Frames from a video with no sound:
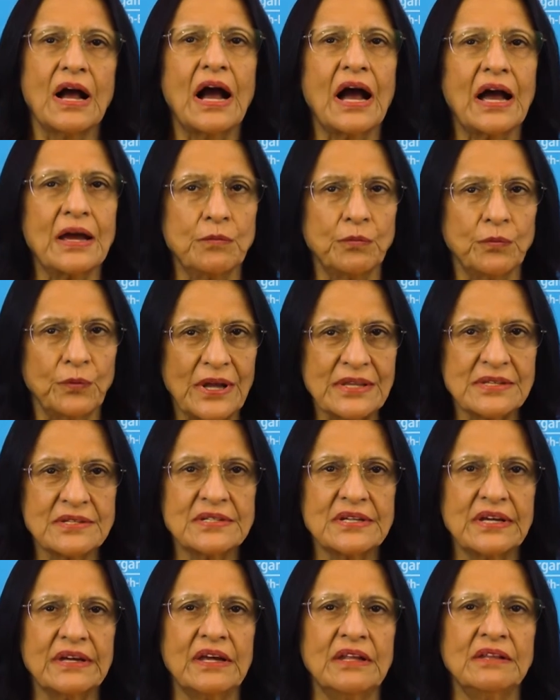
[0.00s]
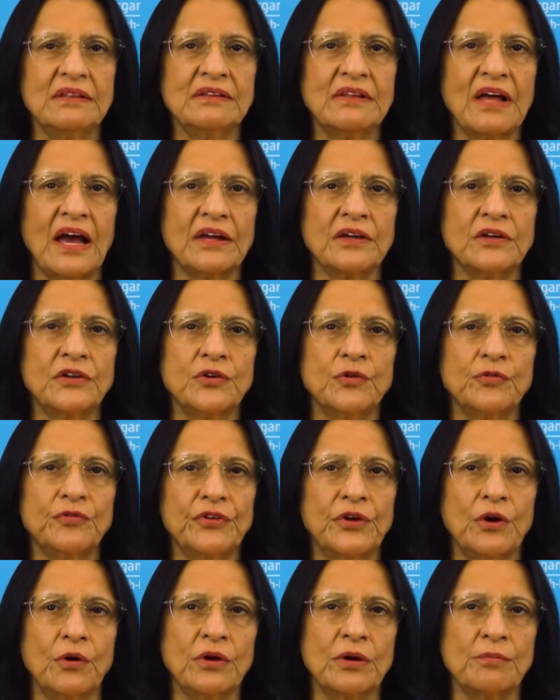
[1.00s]
I once again thank you
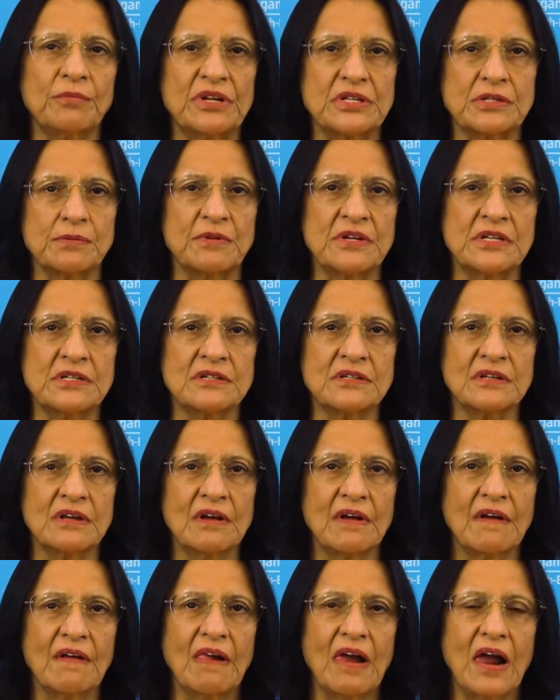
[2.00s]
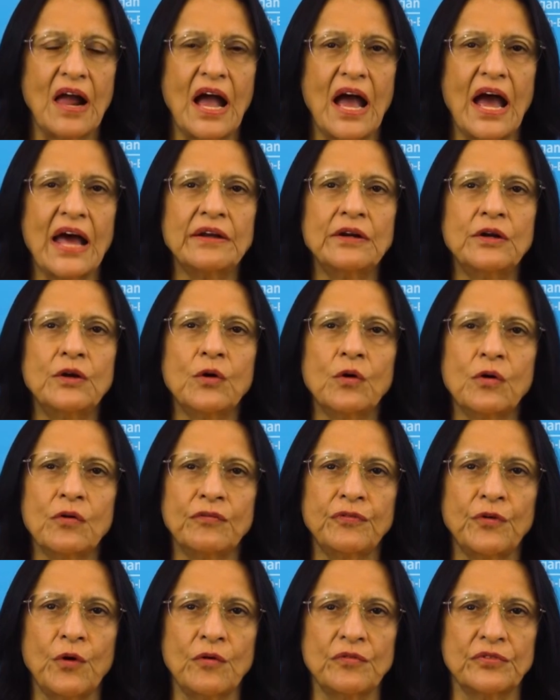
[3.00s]
for your commitment and look
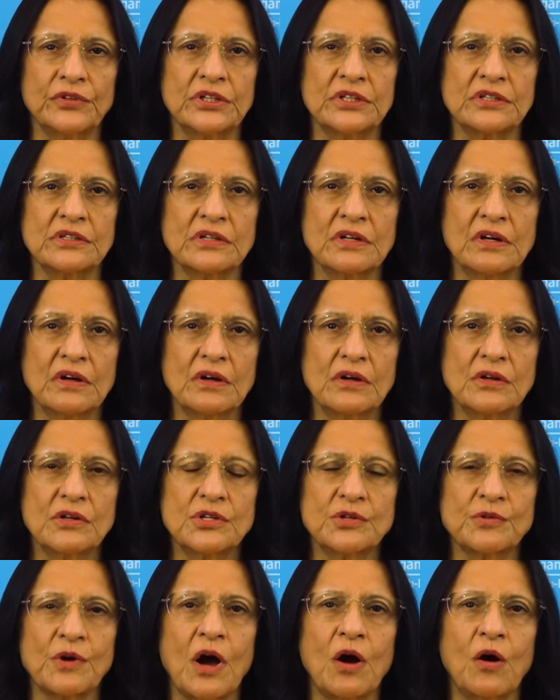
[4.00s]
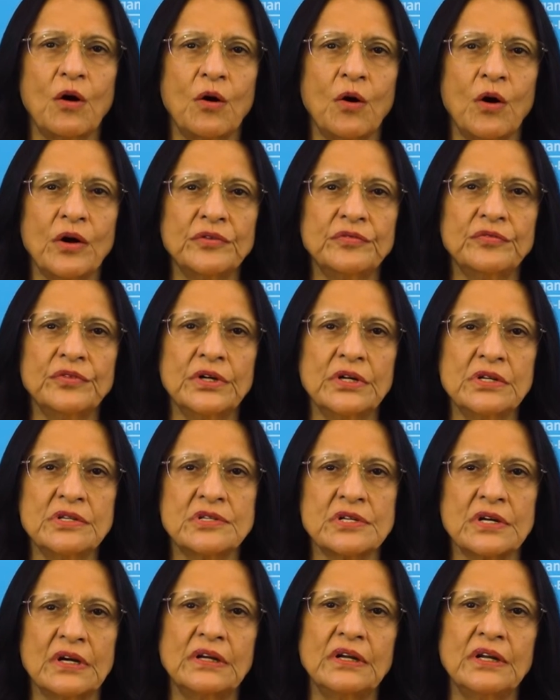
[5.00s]
forward to our
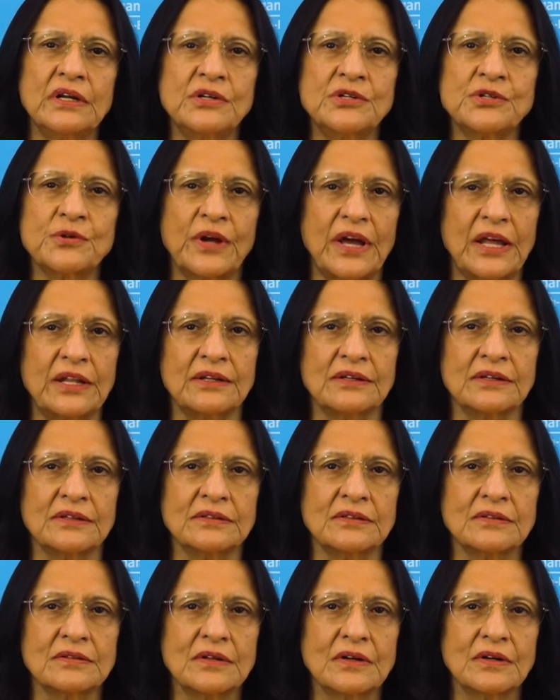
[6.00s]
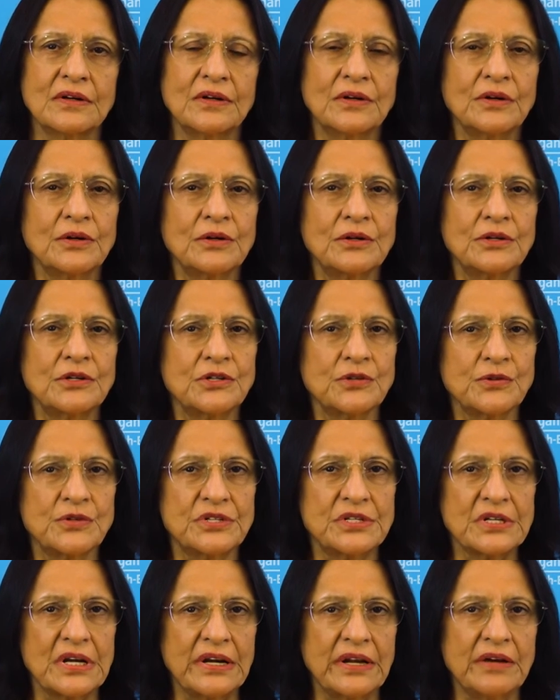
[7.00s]
onward journey together to
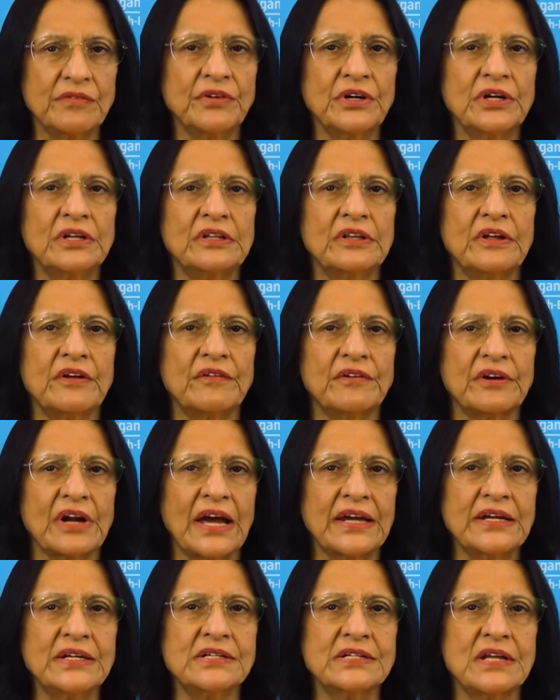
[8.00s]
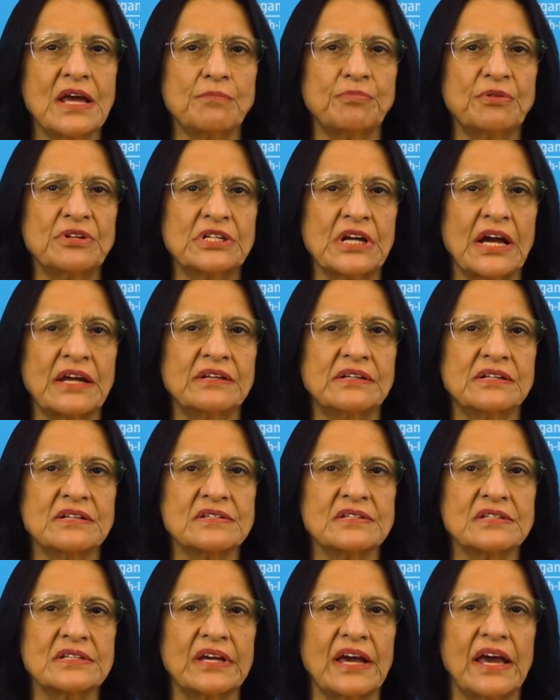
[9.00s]
deliver the right
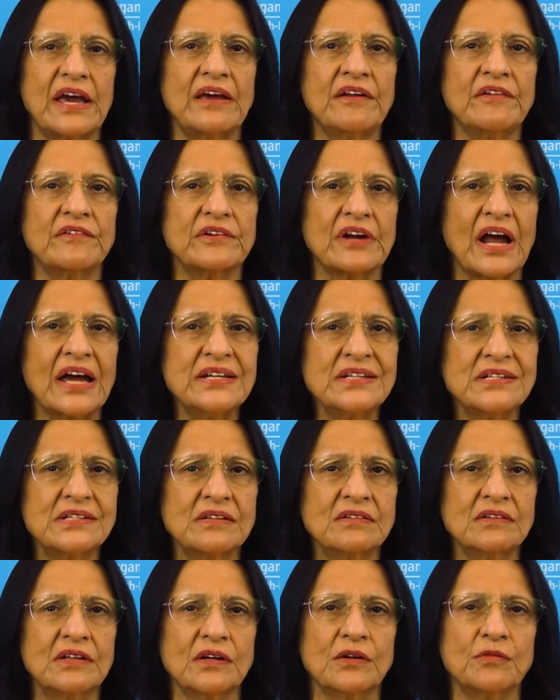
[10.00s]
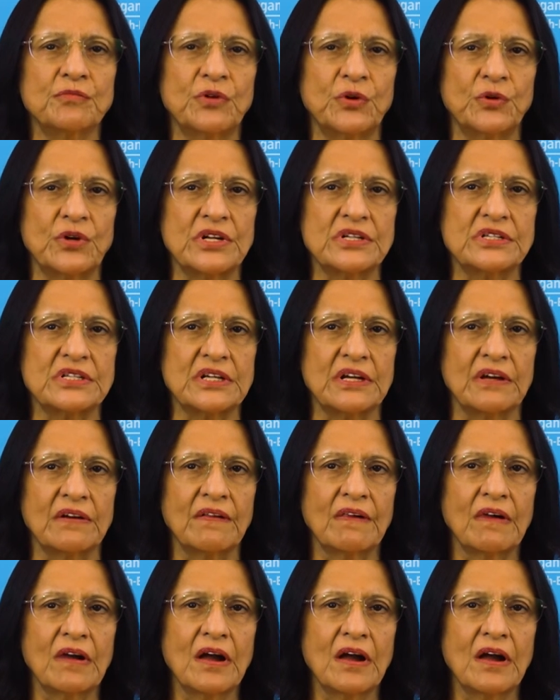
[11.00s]
hepatitis care right in the community